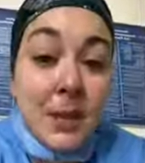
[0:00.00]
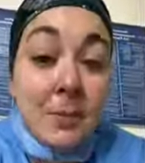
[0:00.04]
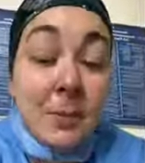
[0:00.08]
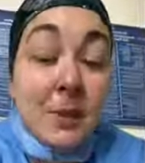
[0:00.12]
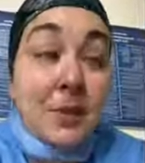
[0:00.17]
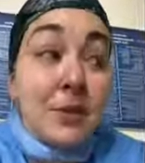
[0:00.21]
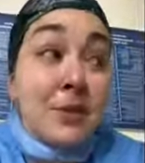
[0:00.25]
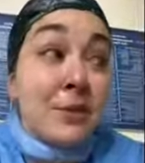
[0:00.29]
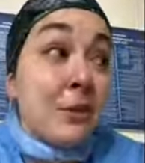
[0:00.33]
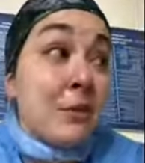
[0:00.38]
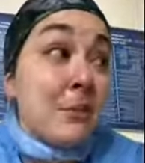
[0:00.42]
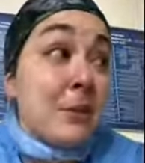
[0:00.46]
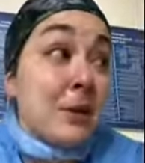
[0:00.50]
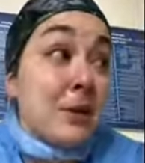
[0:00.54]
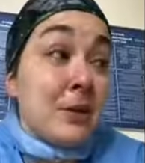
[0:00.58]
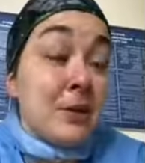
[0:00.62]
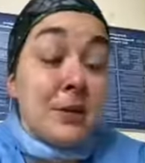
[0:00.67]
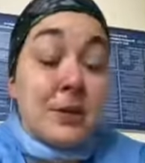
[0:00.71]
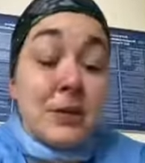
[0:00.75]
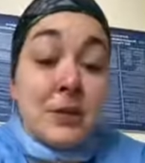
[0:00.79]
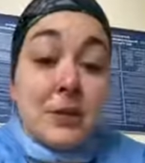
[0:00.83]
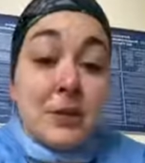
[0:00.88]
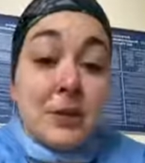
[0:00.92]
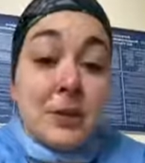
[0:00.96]
Mind you, I've been on
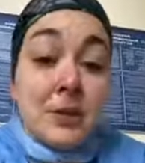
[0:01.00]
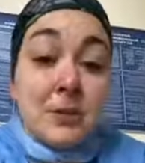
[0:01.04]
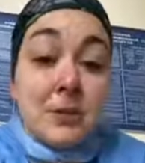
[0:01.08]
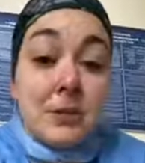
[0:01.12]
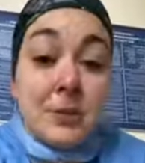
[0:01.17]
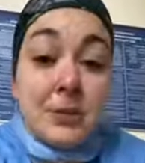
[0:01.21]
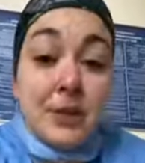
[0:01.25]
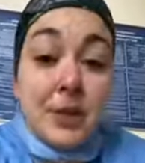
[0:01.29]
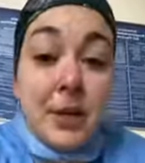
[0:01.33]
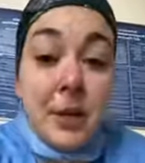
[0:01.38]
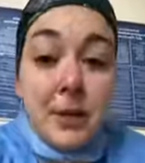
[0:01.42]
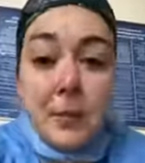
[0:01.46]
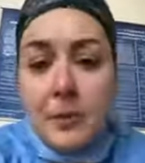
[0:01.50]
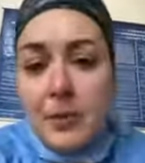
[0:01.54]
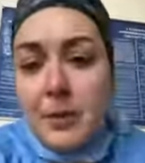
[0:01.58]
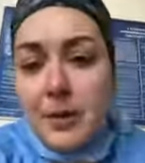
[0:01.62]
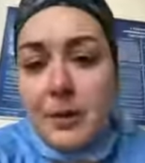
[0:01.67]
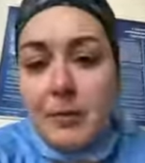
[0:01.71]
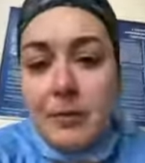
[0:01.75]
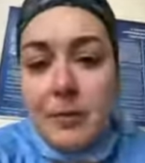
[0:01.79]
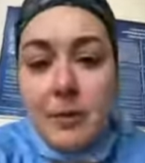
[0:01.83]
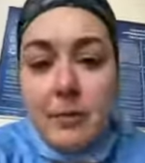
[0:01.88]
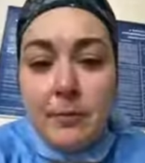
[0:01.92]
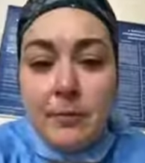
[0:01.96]
this unit the whole time, and
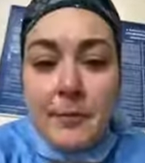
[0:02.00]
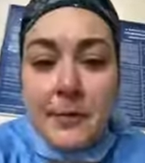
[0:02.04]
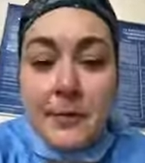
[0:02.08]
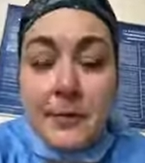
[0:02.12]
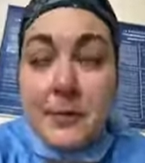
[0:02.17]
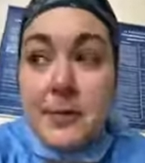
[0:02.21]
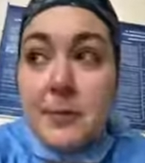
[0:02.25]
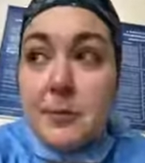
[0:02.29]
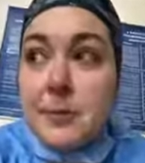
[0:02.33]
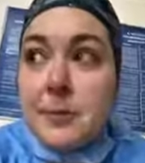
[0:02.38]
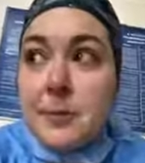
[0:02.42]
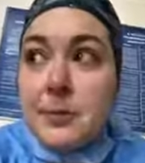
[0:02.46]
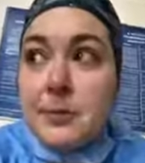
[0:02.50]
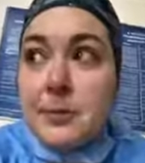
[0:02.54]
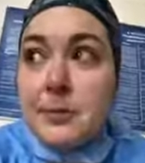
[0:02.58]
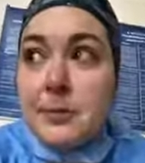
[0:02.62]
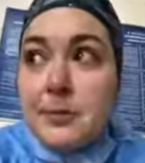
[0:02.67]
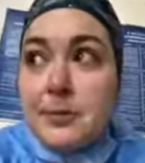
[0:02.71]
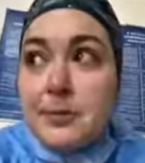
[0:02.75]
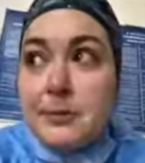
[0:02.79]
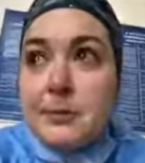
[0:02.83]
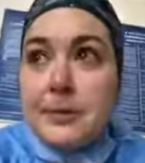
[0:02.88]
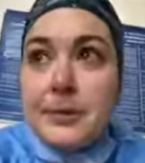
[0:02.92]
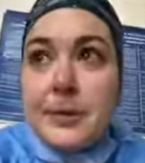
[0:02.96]
whatever, I'm flexible.
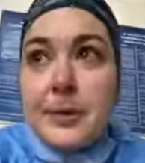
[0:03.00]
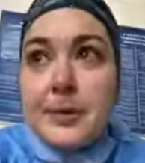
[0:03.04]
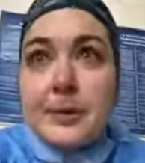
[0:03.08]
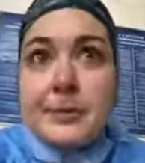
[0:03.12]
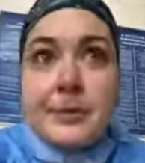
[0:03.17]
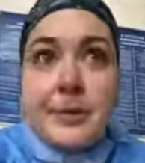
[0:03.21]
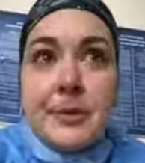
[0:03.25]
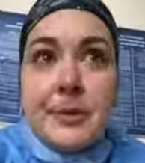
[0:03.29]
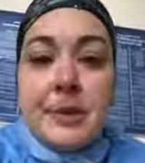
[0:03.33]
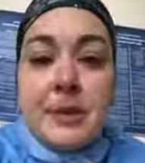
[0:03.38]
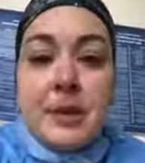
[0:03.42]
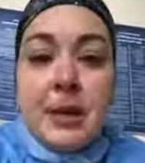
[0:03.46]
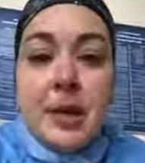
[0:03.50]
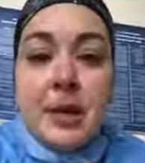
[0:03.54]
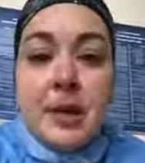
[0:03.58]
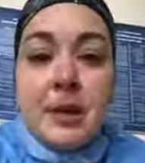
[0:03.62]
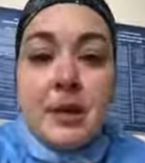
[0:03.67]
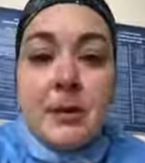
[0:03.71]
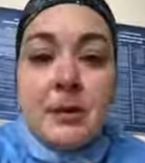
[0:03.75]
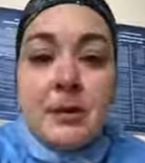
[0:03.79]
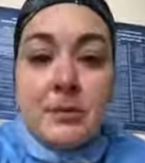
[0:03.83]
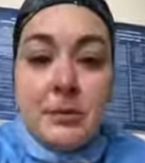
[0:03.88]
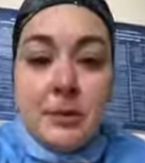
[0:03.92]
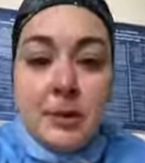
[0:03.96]
But once
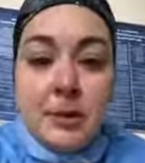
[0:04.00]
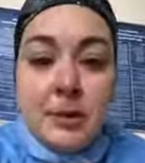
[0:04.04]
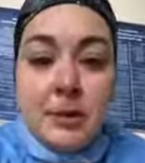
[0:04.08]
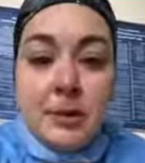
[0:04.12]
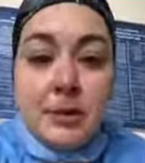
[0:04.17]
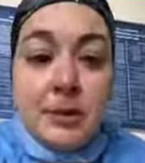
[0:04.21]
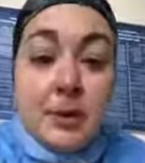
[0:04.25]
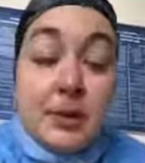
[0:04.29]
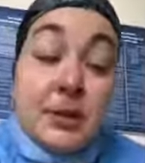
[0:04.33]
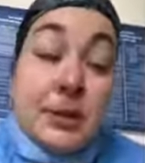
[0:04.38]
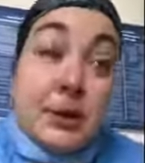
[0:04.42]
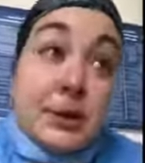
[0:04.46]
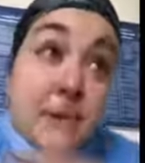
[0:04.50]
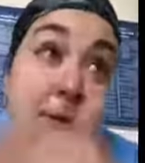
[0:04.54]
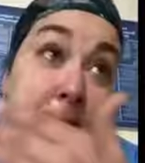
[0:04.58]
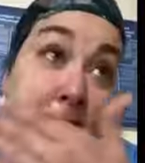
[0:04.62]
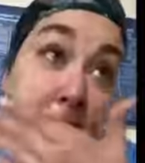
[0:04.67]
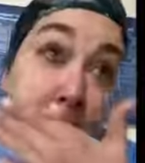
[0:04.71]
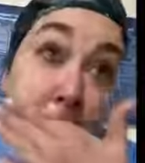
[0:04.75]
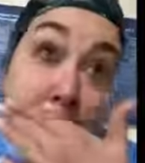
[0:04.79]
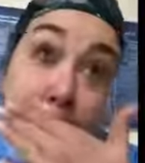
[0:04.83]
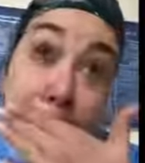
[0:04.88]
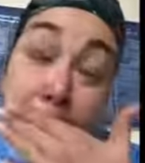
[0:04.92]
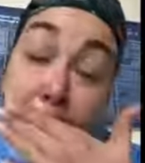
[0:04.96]
again, you know, I talked
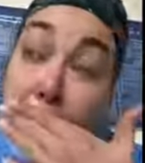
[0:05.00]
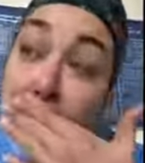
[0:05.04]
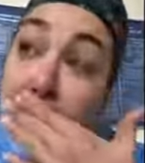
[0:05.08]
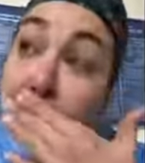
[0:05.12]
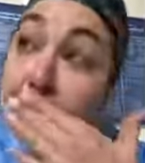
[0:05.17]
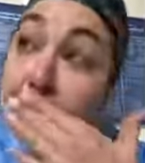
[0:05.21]
to